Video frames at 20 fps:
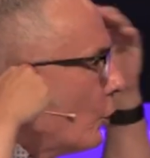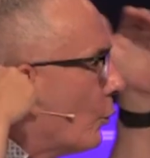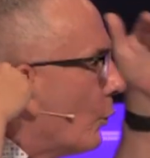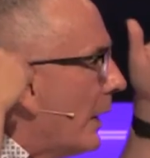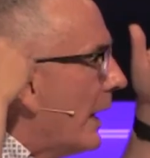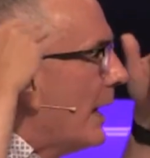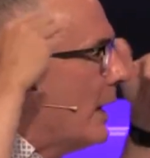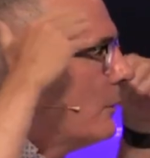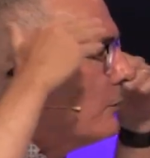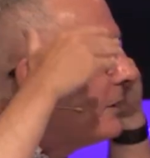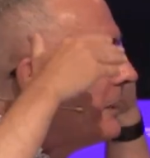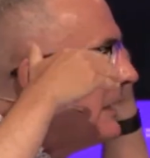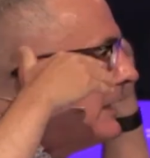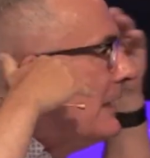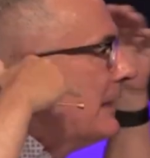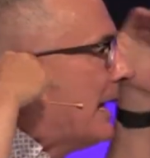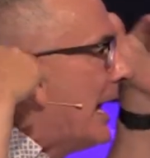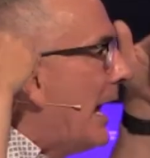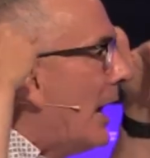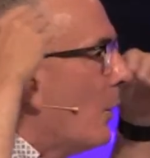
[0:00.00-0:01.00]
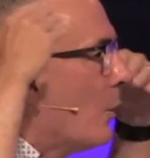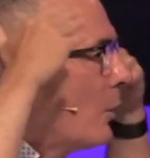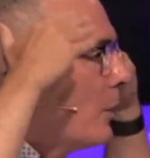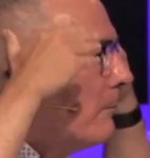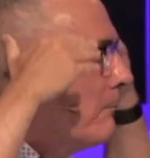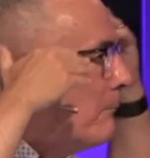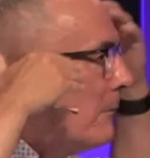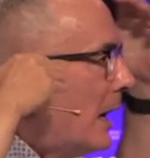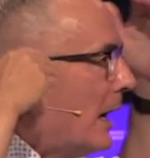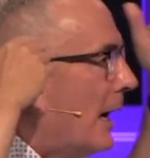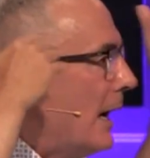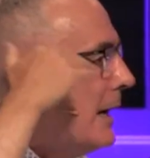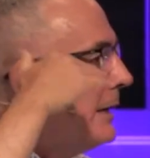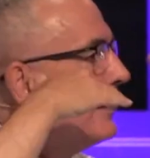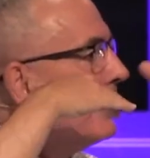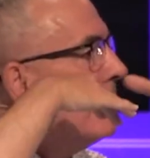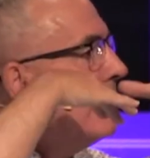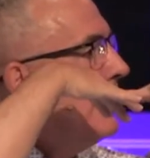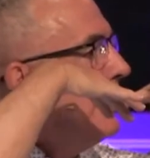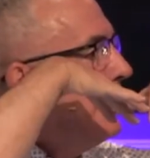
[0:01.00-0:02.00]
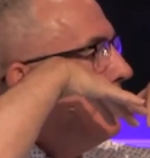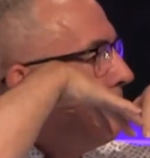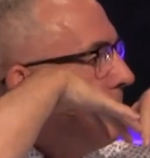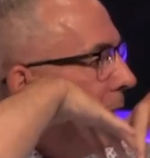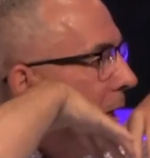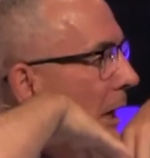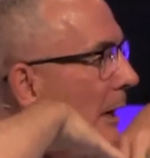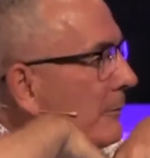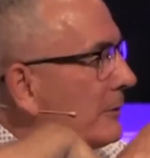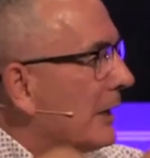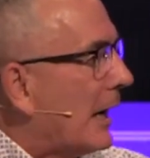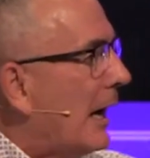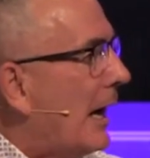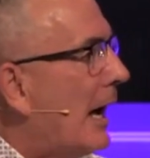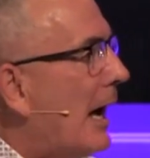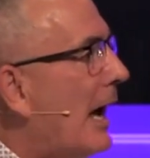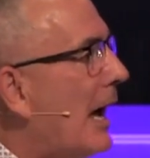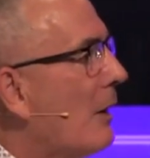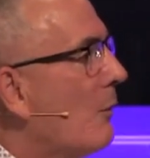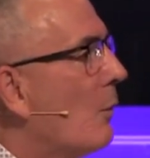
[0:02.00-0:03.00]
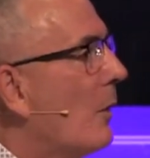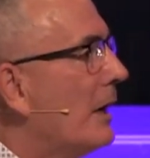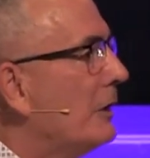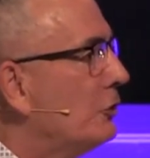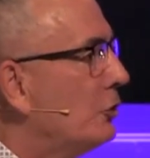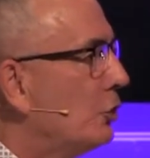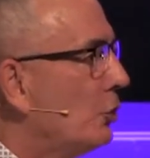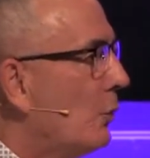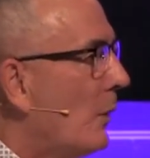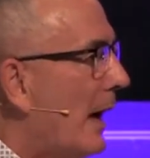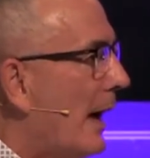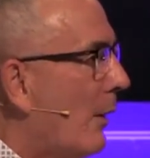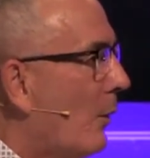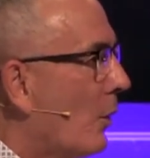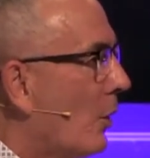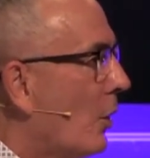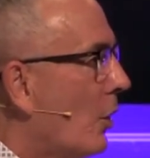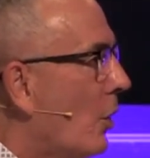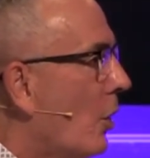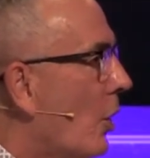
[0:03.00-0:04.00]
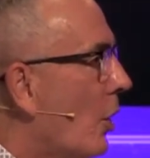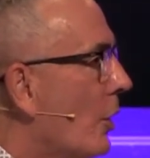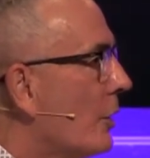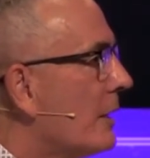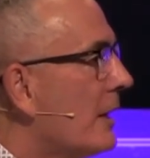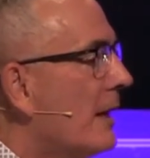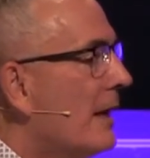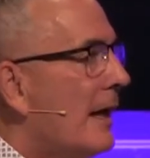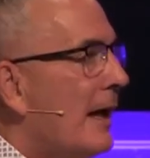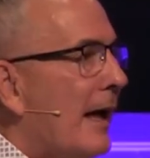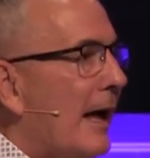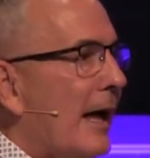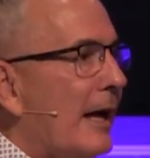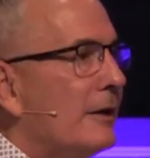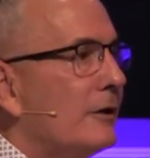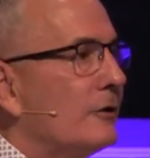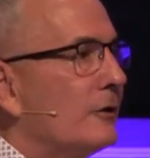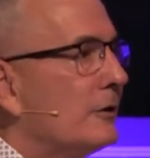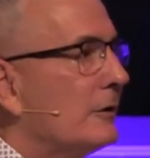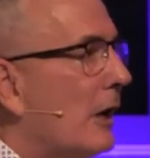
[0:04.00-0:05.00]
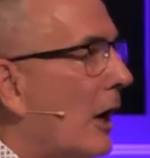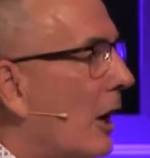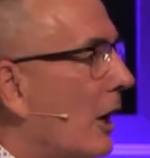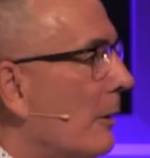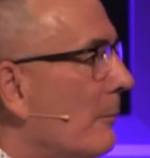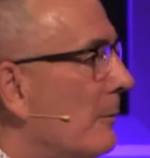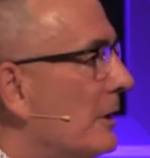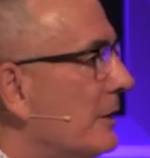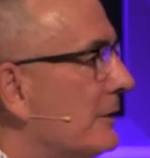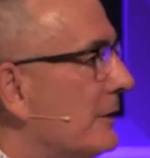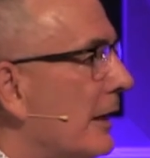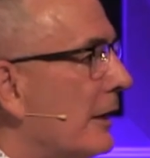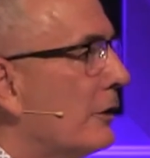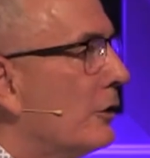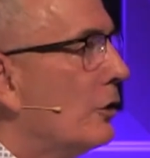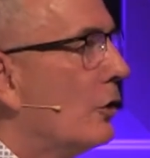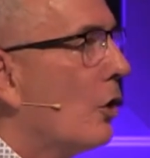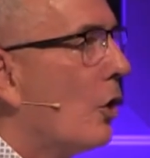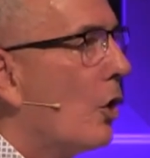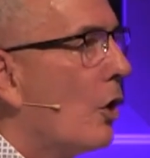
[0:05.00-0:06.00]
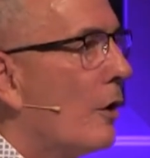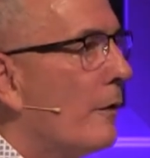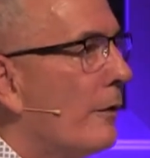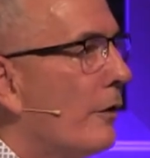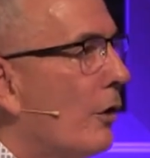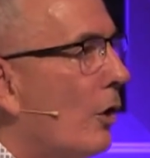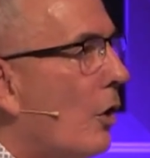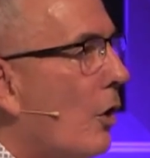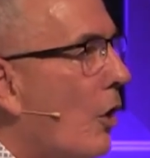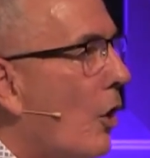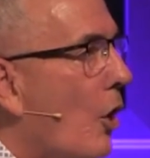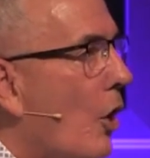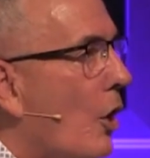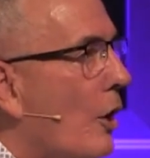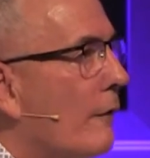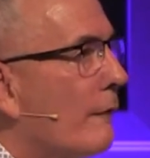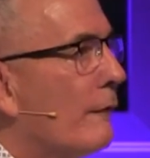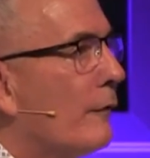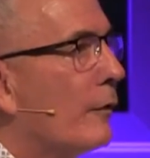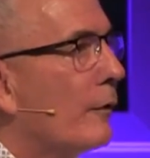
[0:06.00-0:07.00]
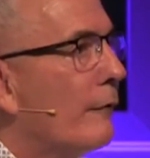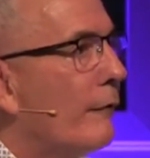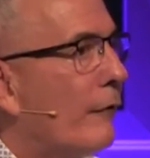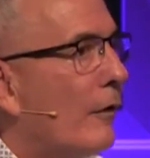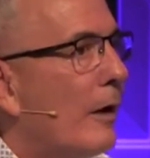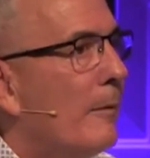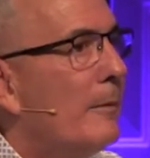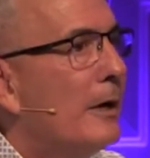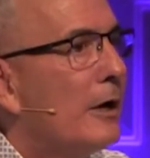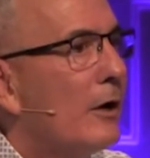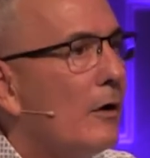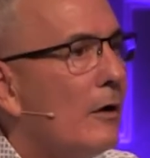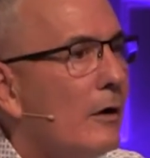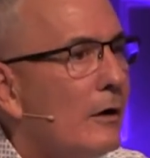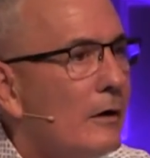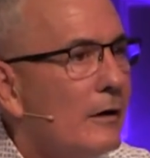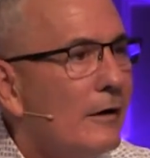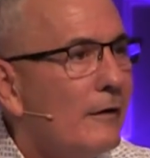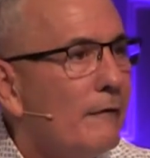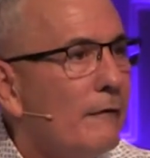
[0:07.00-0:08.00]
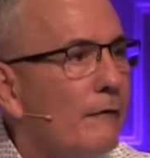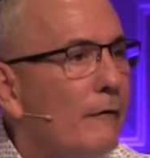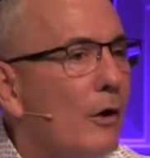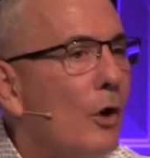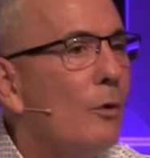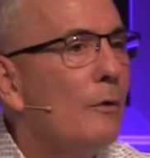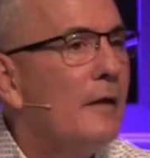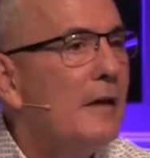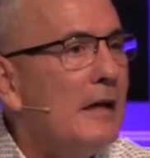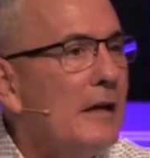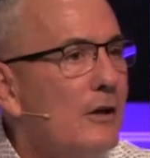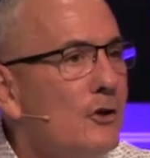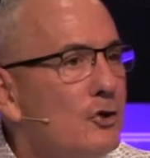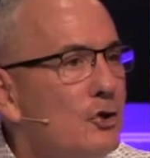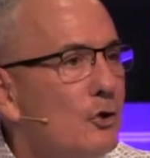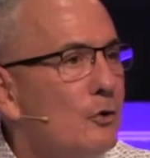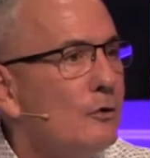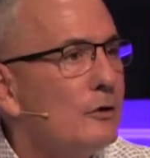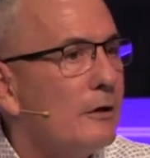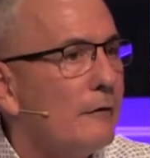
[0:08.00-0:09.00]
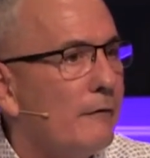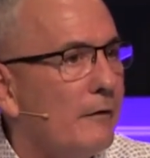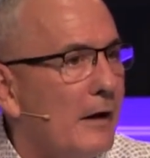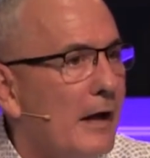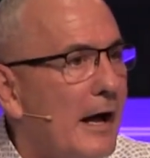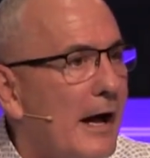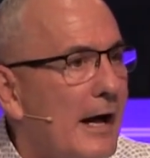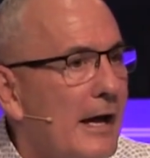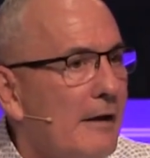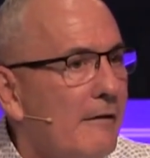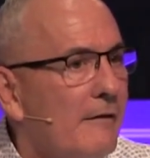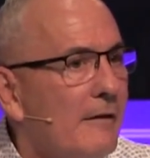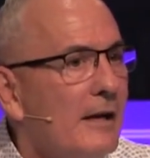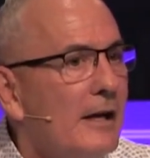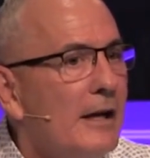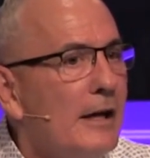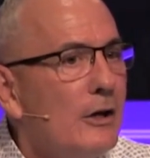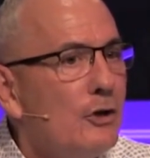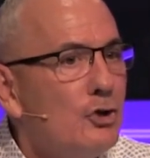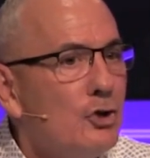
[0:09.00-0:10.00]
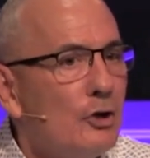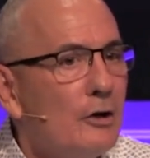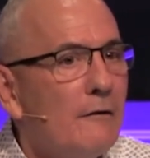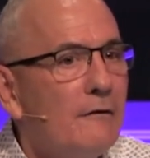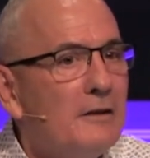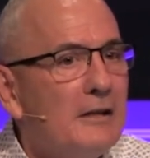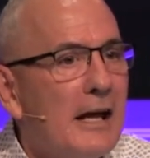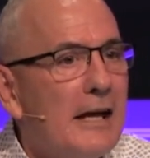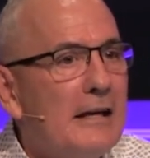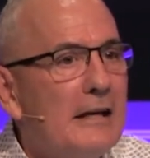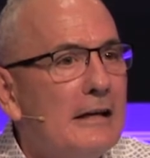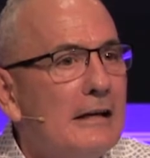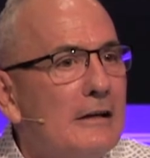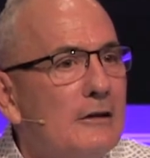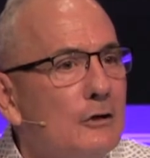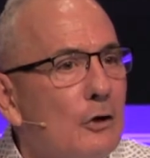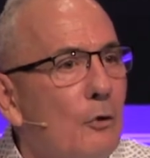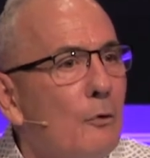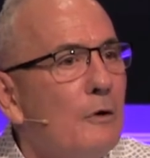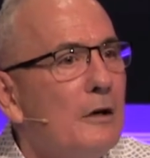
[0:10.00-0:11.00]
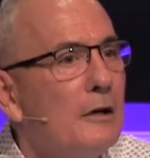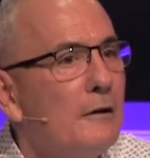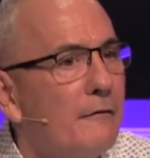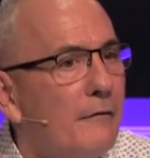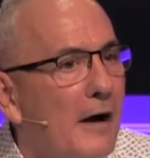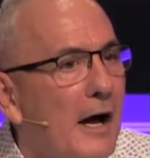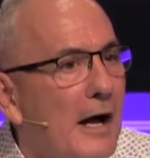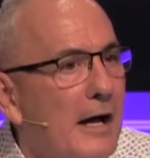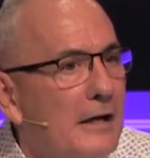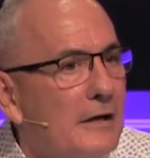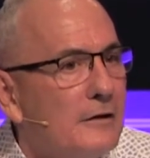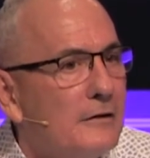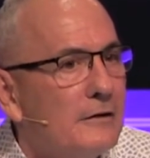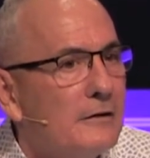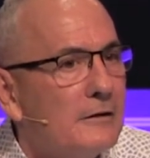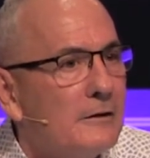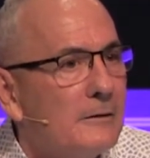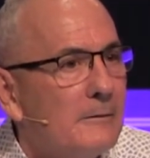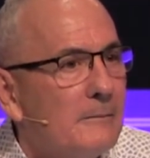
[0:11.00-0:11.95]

around in our mind becomes a highway to our heart. And Solomon said, Guard the heart, for from it flow the issues of life. He should have taken his own advice.